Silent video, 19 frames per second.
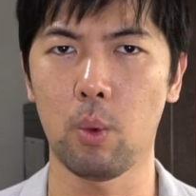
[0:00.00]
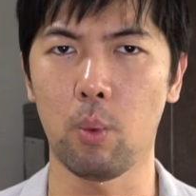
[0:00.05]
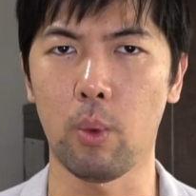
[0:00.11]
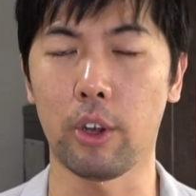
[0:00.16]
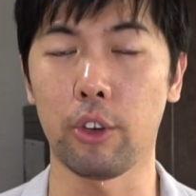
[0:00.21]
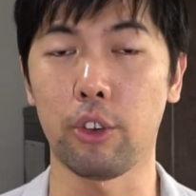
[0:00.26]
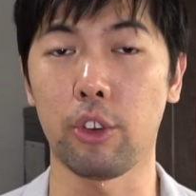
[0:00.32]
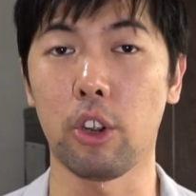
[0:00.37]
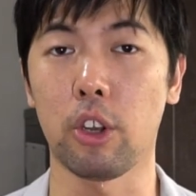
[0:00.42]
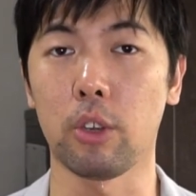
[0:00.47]

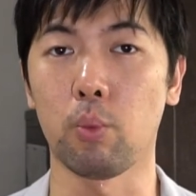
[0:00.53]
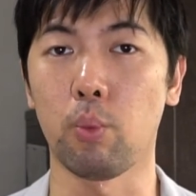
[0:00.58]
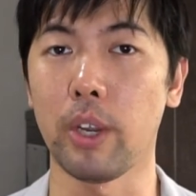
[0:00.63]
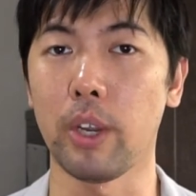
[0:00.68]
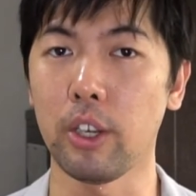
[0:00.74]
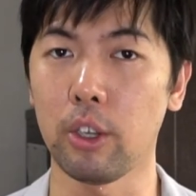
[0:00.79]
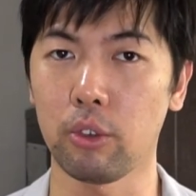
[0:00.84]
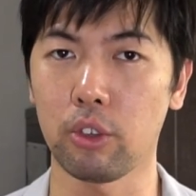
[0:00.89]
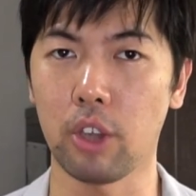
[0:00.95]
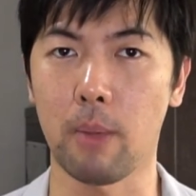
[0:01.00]
Whether you're on
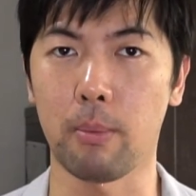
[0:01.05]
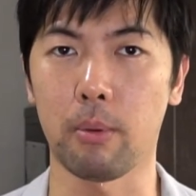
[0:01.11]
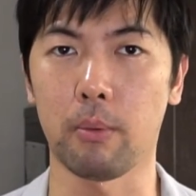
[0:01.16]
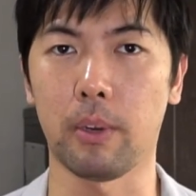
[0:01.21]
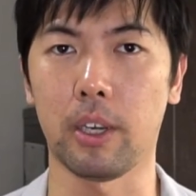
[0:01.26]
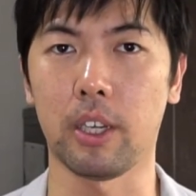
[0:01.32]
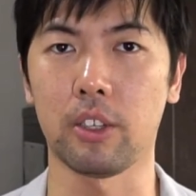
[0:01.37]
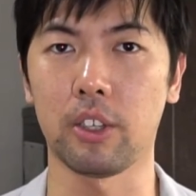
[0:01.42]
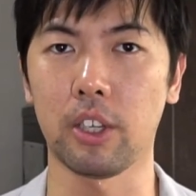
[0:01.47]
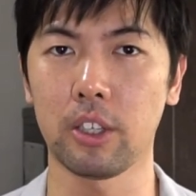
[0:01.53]
Windows
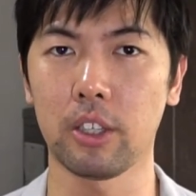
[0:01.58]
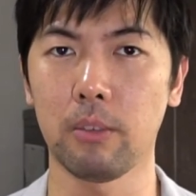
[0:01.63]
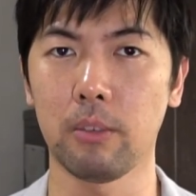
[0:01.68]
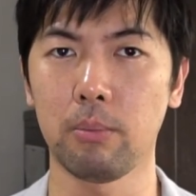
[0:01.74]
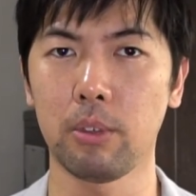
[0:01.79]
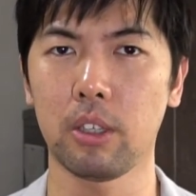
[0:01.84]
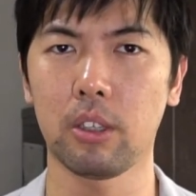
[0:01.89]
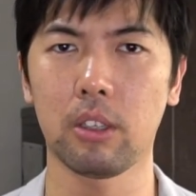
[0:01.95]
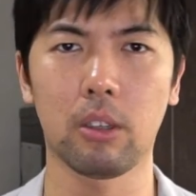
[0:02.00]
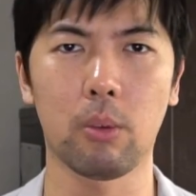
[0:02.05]
operating
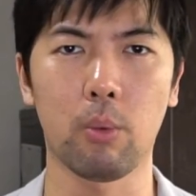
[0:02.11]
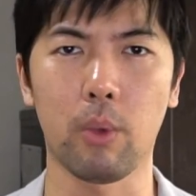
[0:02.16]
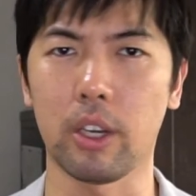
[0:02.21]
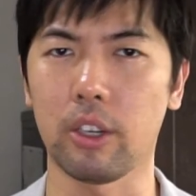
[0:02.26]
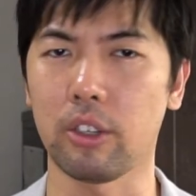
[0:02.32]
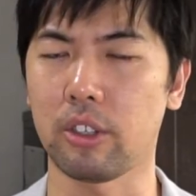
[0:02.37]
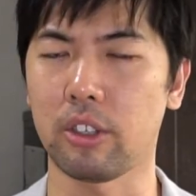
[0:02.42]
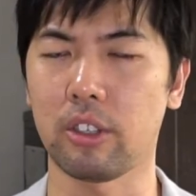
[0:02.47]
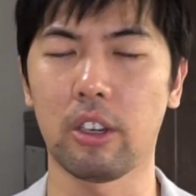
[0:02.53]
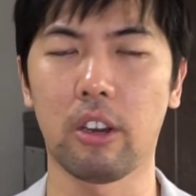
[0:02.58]
systems, whether
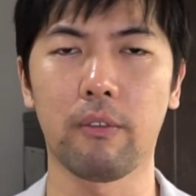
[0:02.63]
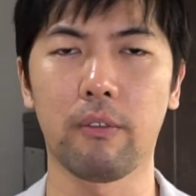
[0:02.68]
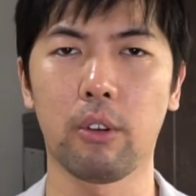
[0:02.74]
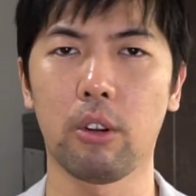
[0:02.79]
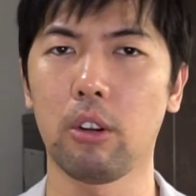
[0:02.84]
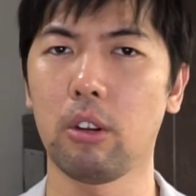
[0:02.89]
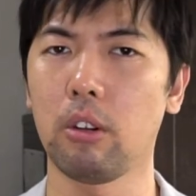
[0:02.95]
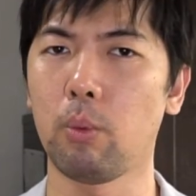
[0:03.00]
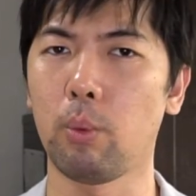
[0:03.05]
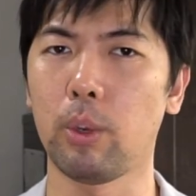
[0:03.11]
it's
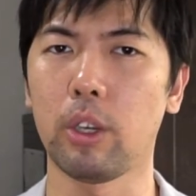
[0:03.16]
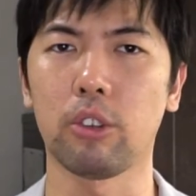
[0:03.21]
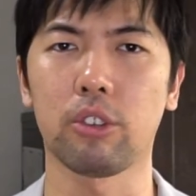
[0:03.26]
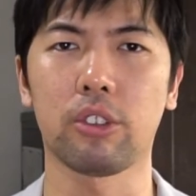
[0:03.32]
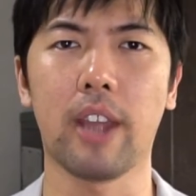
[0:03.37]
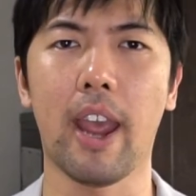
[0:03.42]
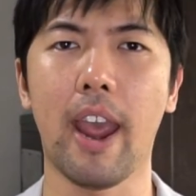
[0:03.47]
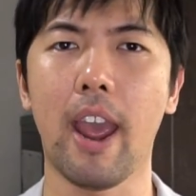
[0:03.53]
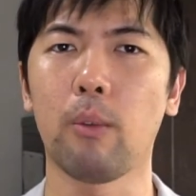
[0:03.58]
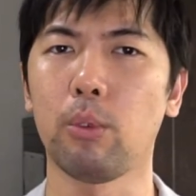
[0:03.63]
server,
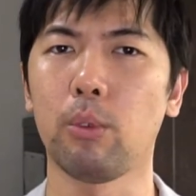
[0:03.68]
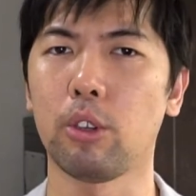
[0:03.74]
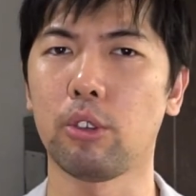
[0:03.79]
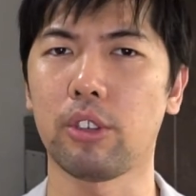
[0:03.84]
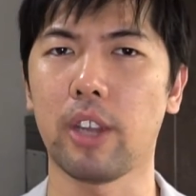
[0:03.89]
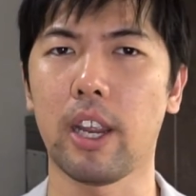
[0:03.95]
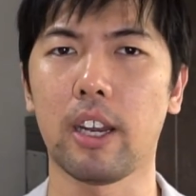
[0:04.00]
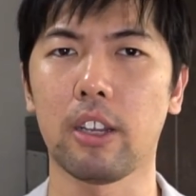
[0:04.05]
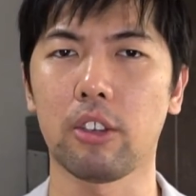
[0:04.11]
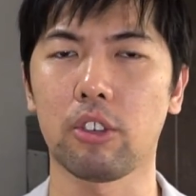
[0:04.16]
Windows 10,
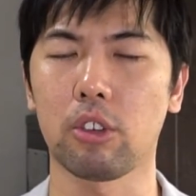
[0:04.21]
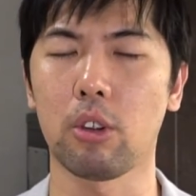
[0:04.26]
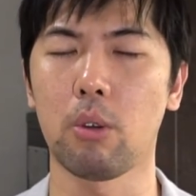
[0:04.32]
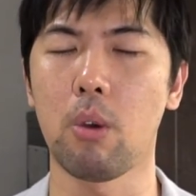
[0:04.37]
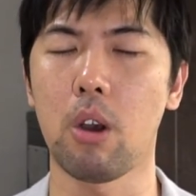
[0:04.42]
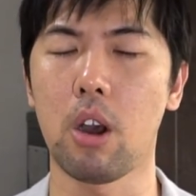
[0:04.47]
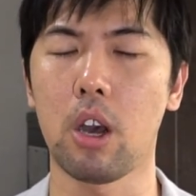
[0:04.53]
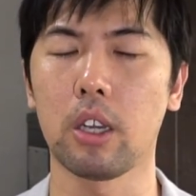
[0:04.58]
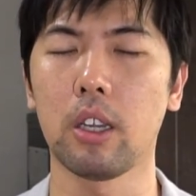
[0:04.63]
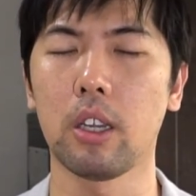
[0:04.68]
Windows 8, and
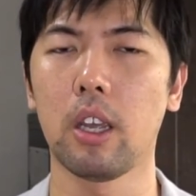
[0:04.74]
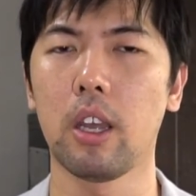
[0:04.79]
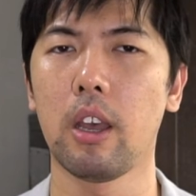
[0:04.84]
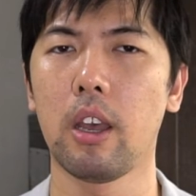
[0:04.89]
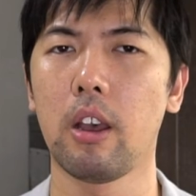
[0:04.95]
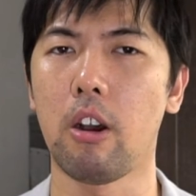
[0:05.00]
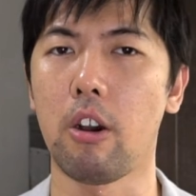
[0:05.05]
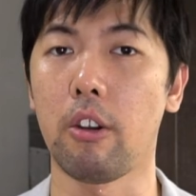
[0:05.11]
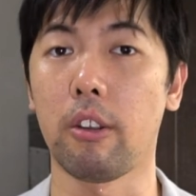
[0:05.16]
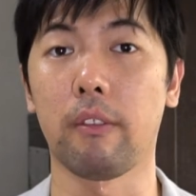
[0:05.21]
so on,
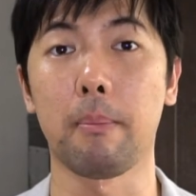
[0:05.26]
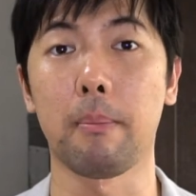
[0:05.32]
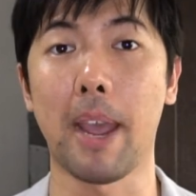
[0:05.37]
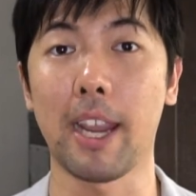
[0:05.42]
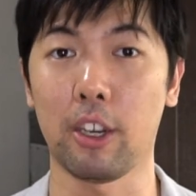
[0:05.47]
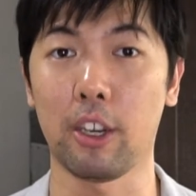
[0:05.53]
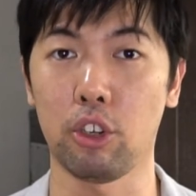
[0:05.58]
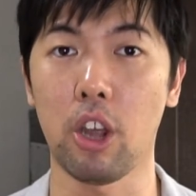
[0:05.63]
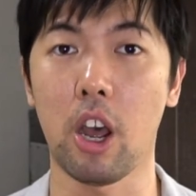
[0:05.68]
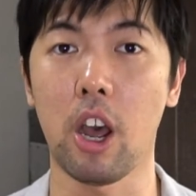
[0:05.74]
or even
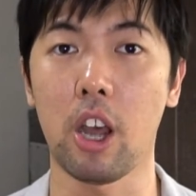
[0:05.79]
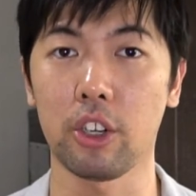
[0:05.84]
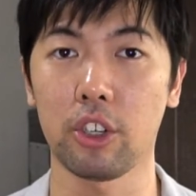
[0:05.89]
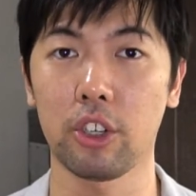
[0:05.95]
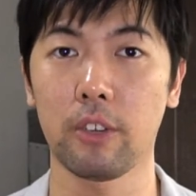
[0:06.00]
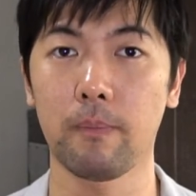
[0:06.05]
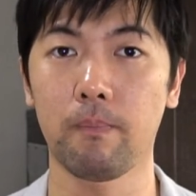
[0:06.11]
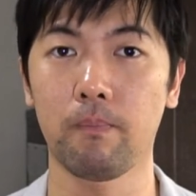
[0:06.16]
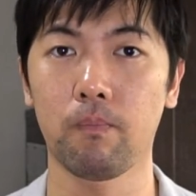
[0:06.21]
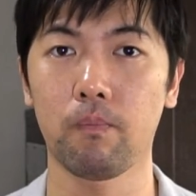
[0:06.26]

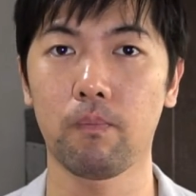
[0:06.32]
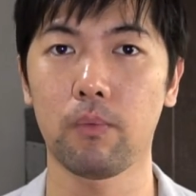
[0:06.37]
Macintosh,